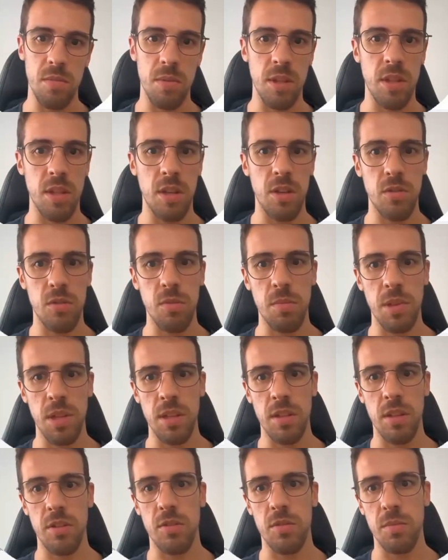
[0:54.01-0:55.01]
but how to
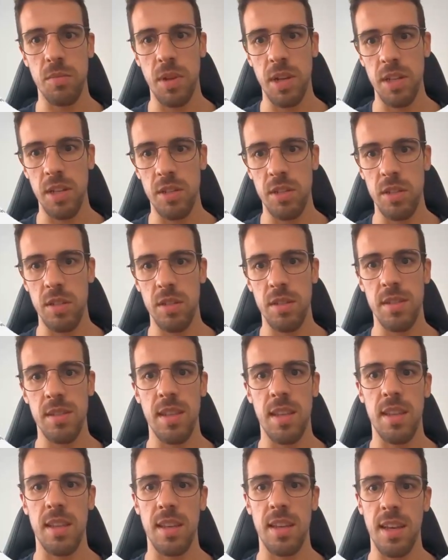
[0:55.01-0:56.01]
build automations
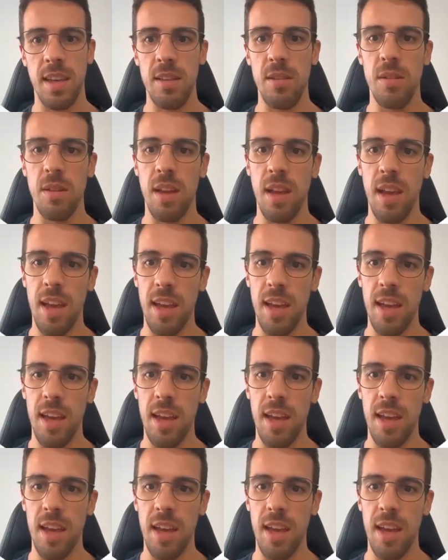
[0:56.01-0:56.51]
that can